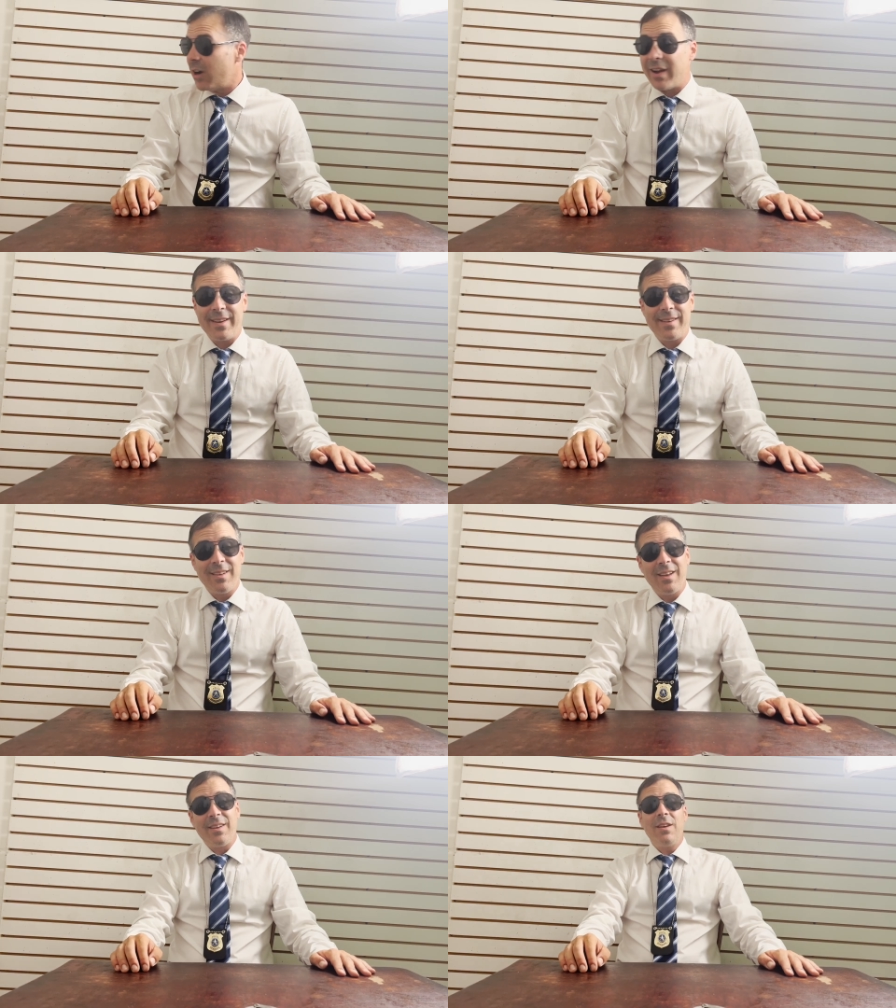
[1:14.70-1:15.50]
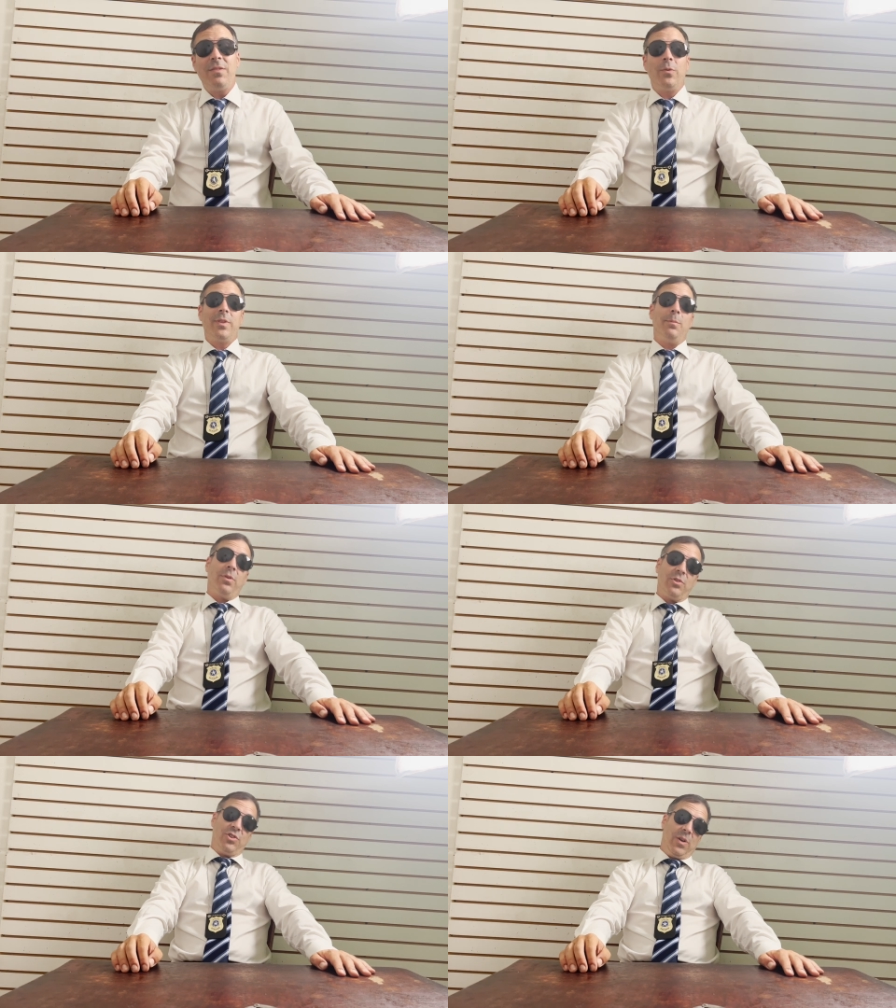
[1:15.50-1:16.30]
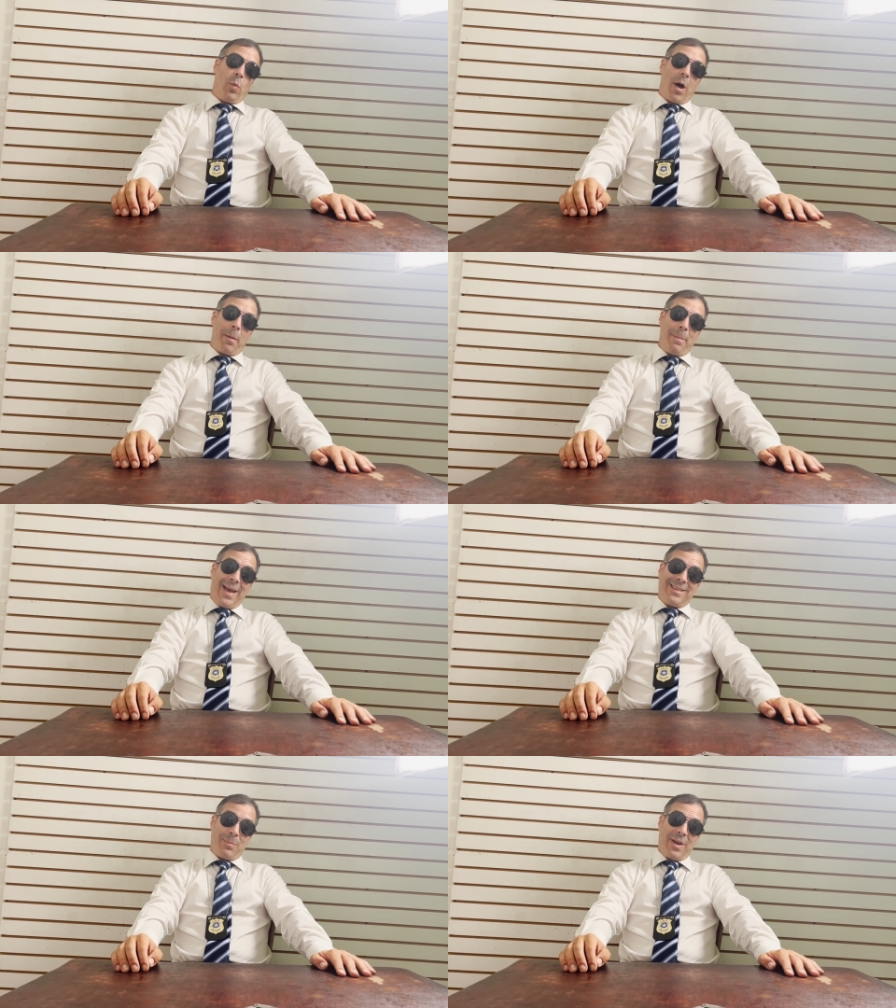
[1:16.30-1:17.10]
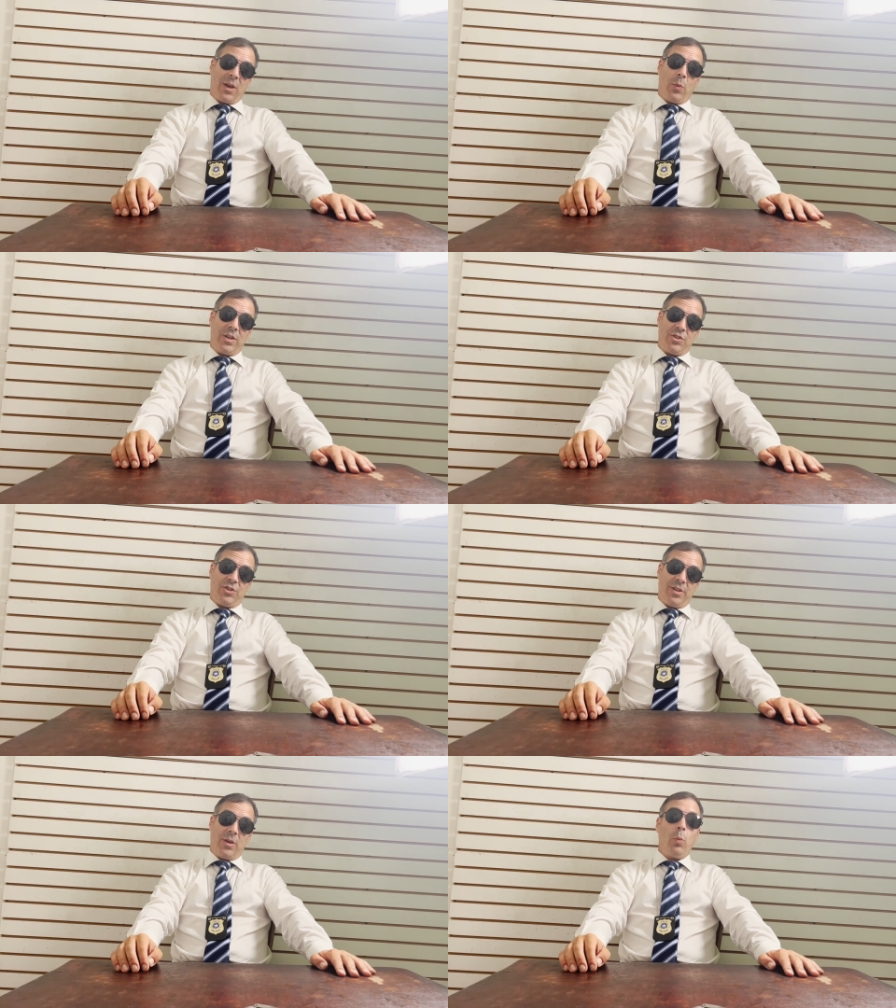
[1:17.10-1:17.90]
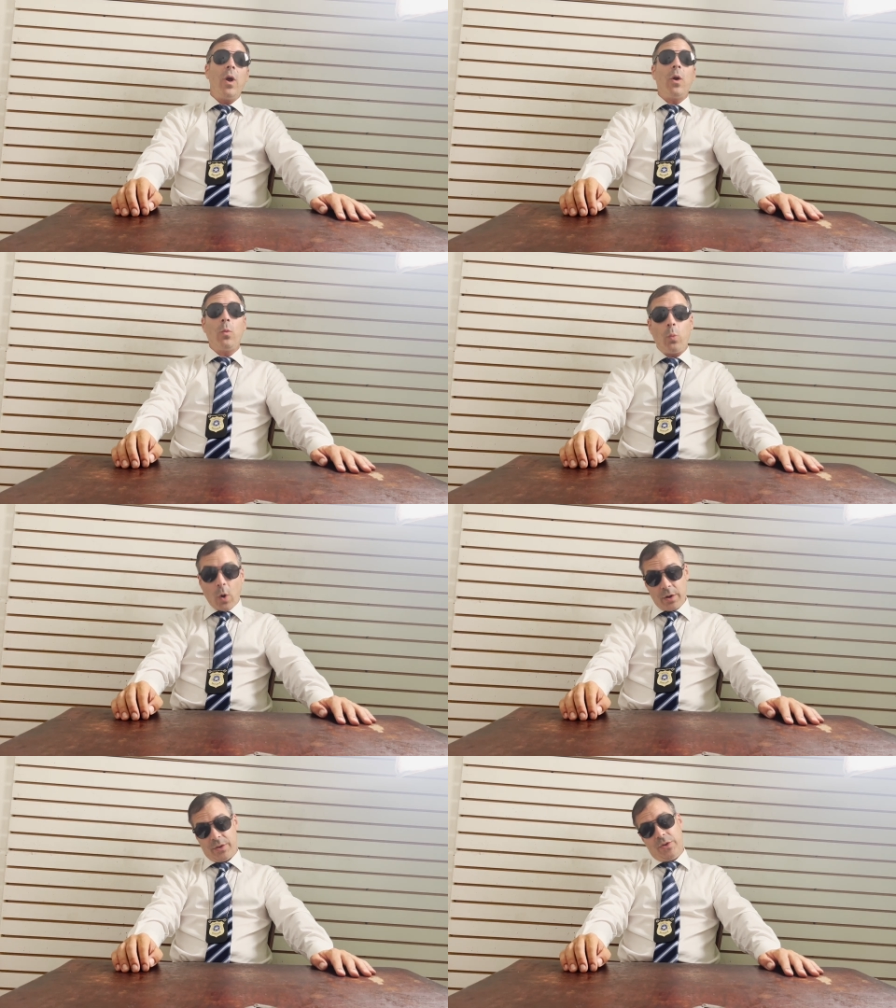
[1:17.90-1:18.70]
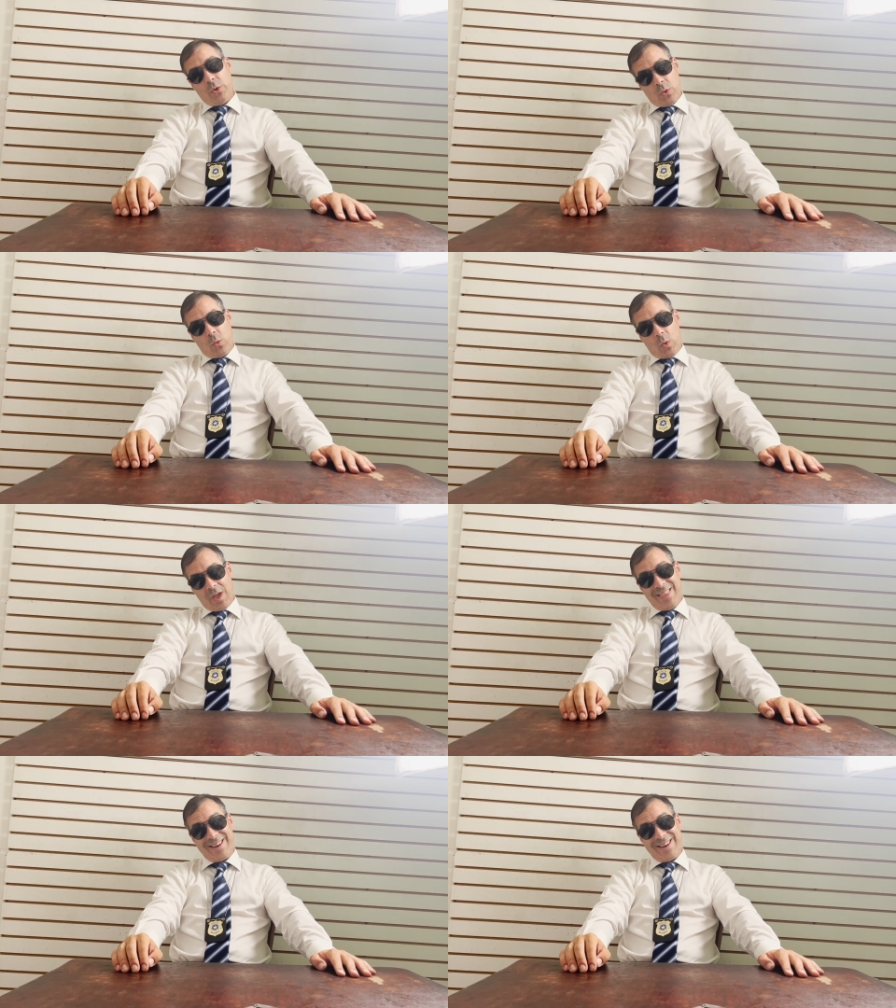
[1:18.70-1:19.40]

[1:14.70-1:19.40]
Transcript: Alright, enough with the bullshit, Juan. Back to my question. Where were you